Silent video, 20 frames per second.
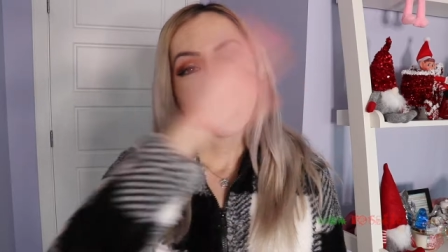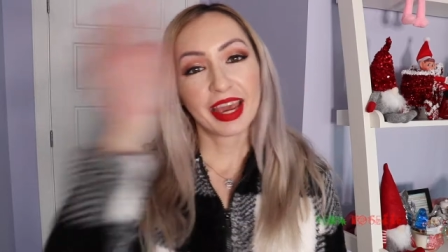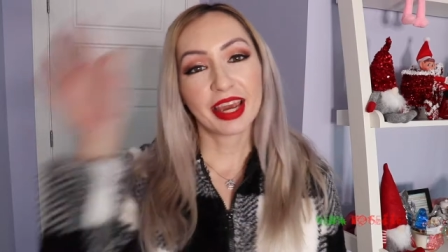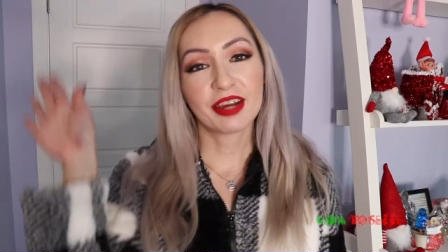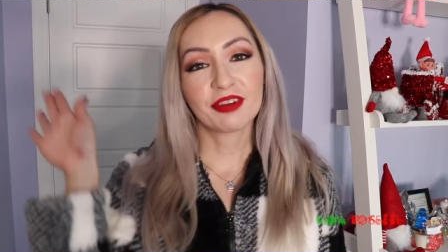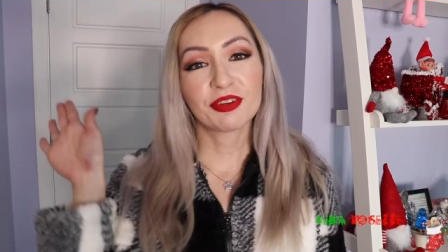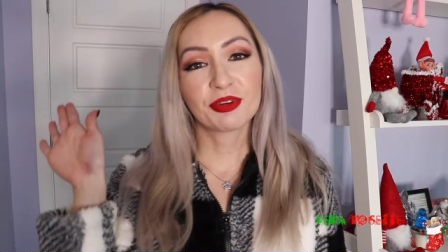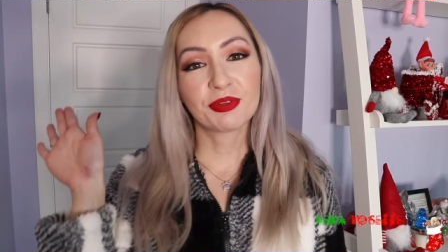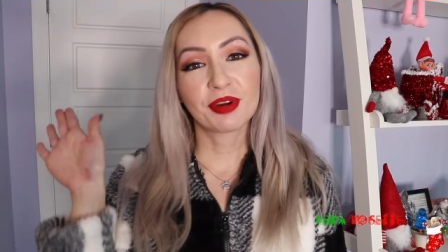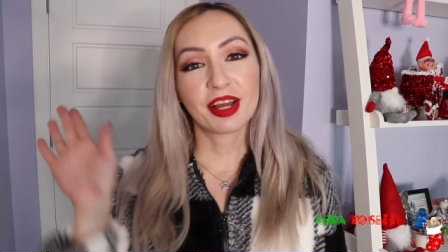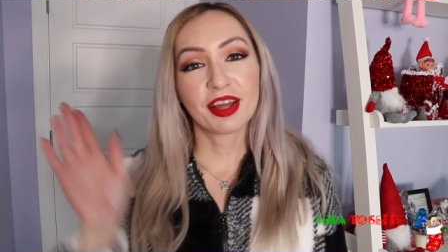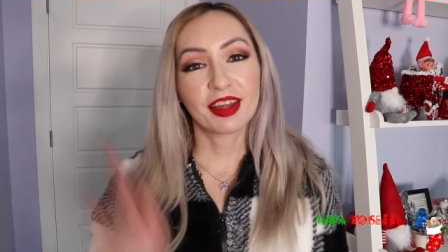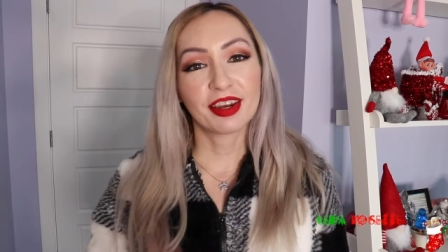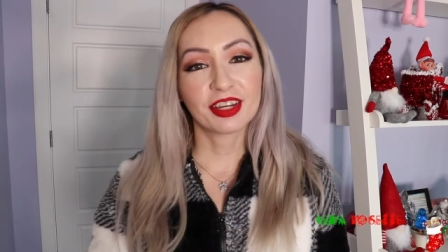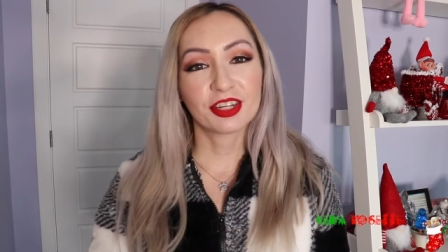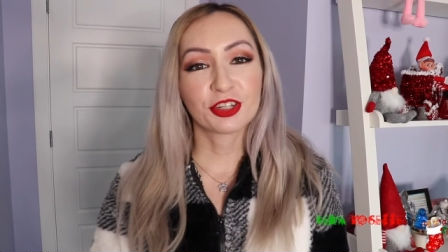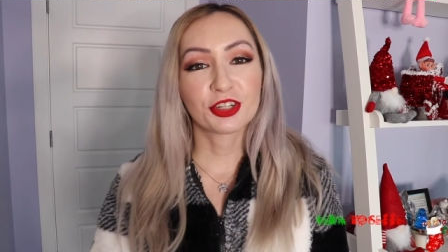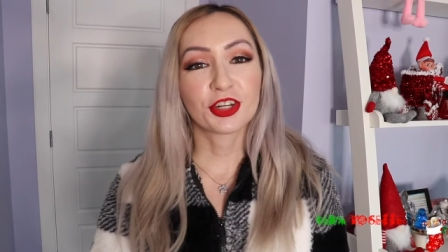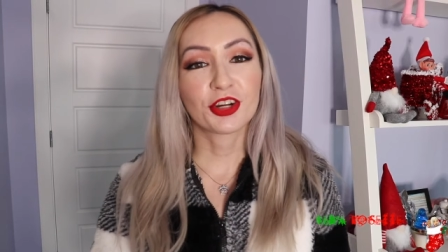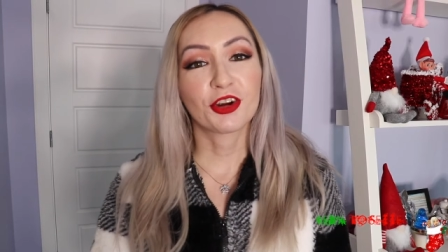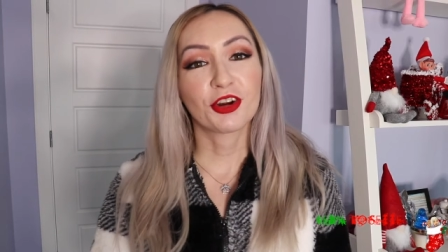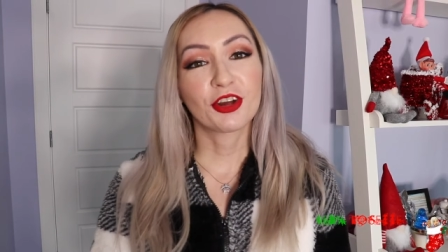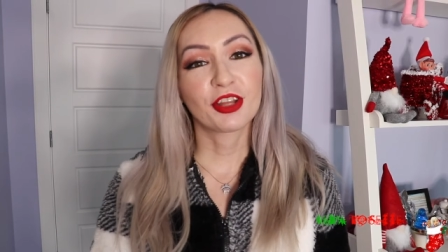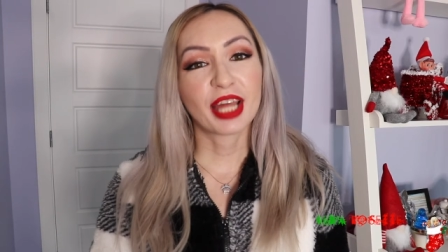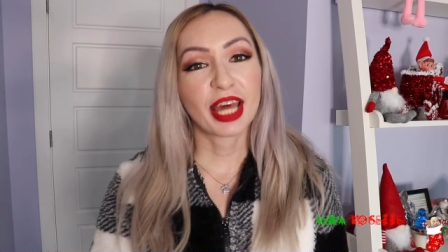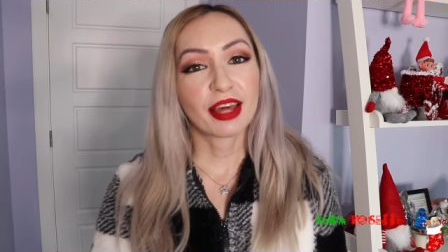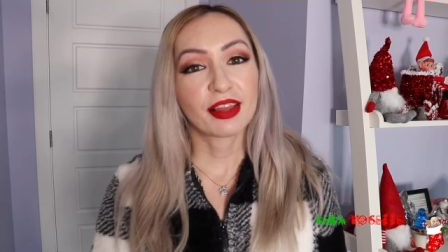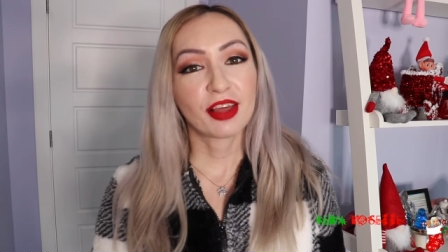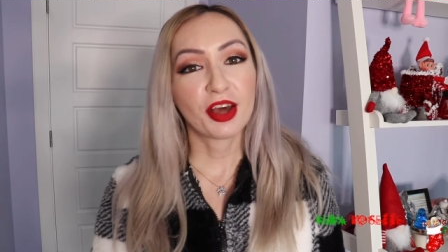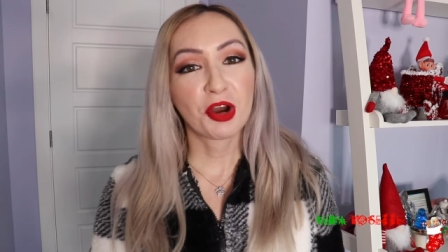Hey everyone, it's your
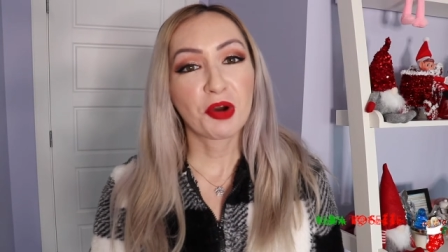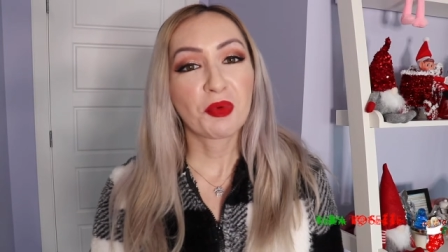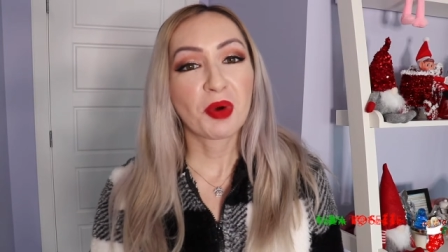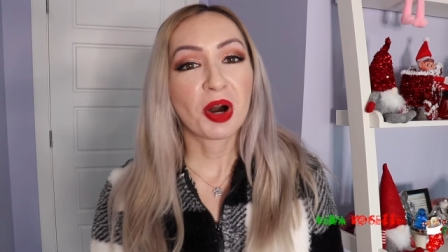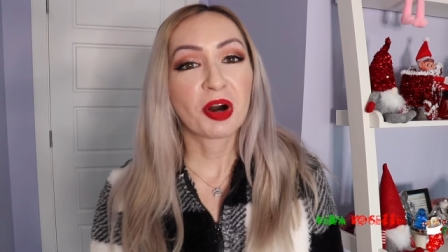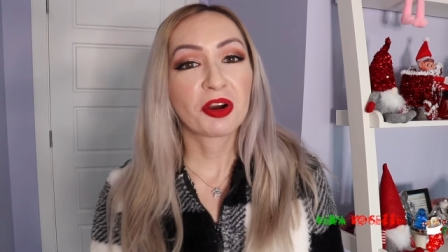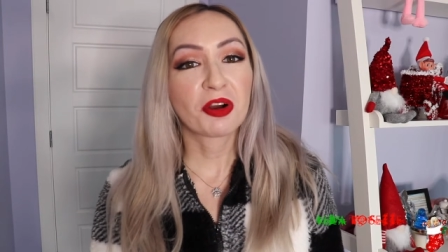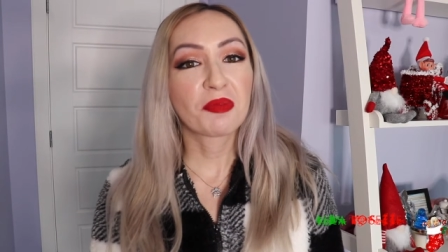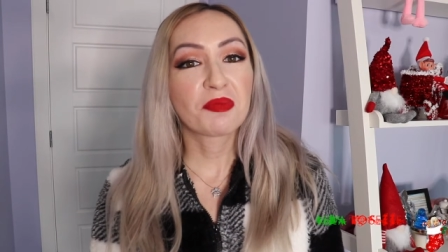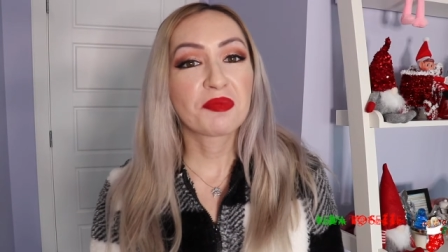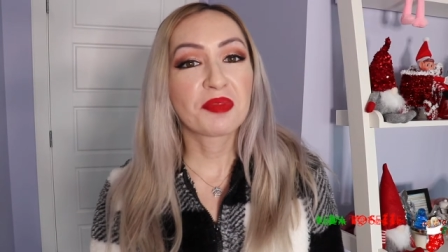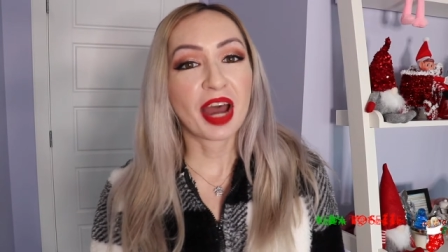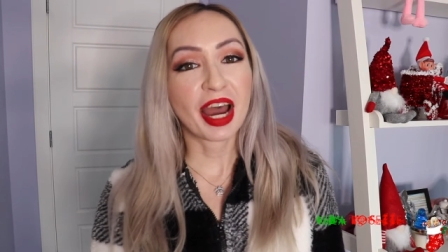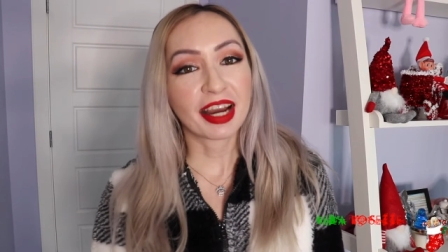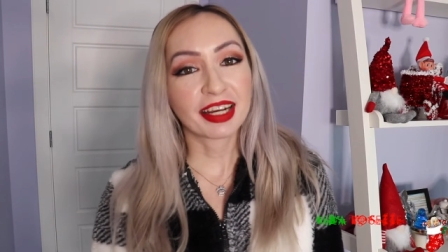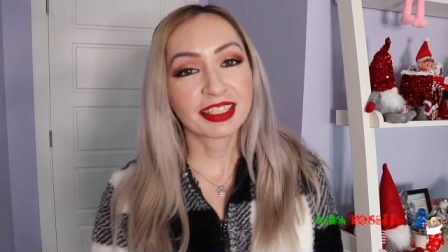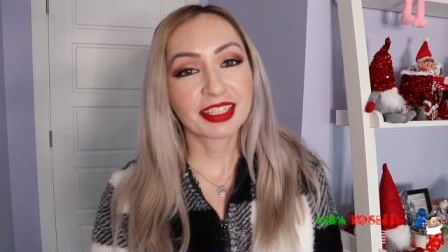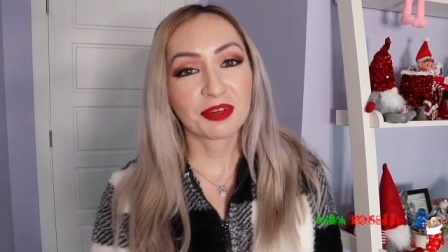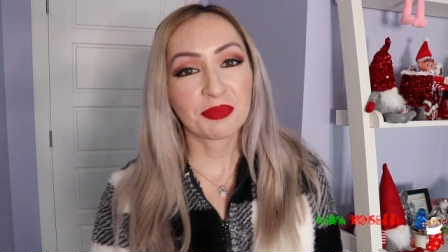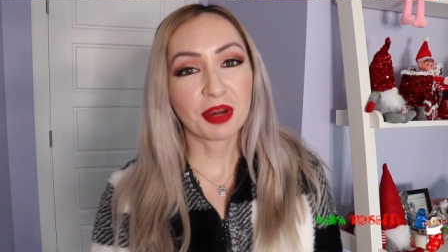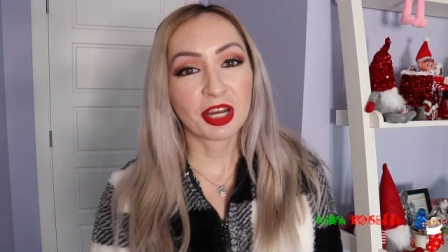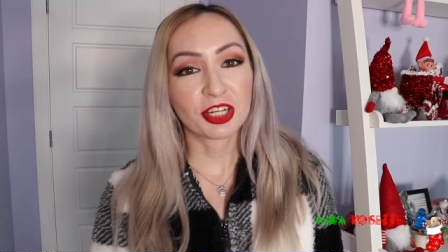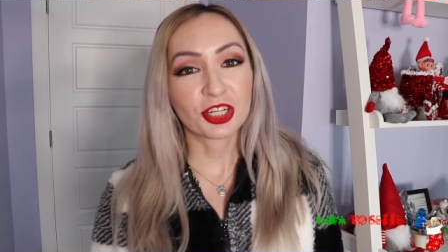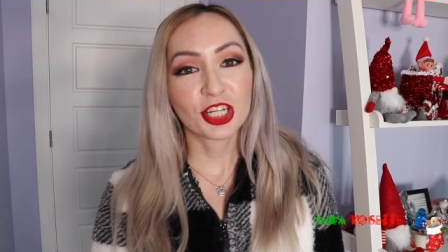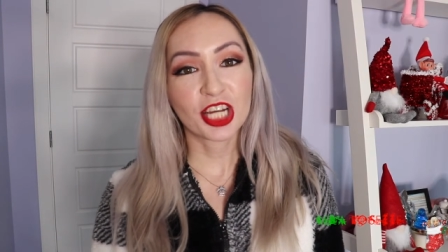girl Leila. Welcome back to my